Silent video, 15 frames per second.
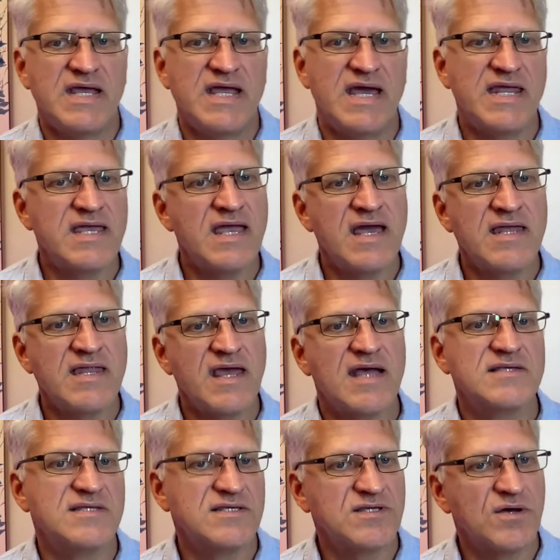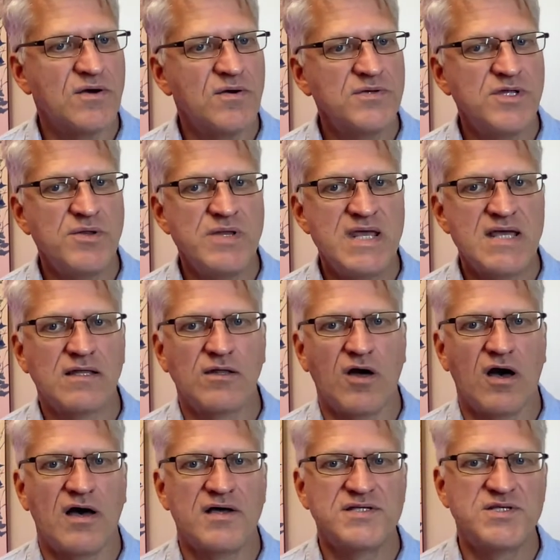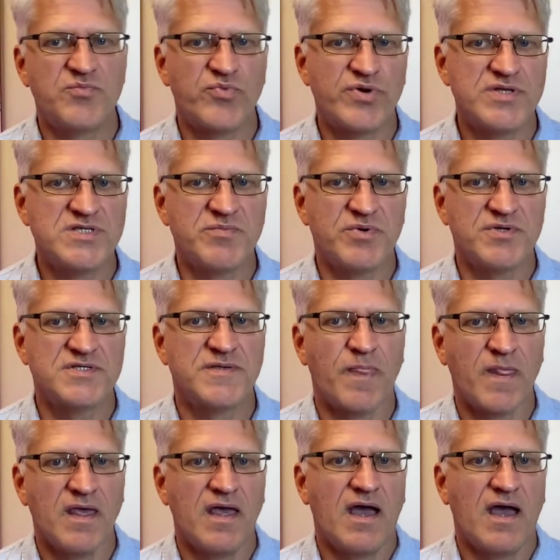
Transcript: and again has its own unique laws and principles.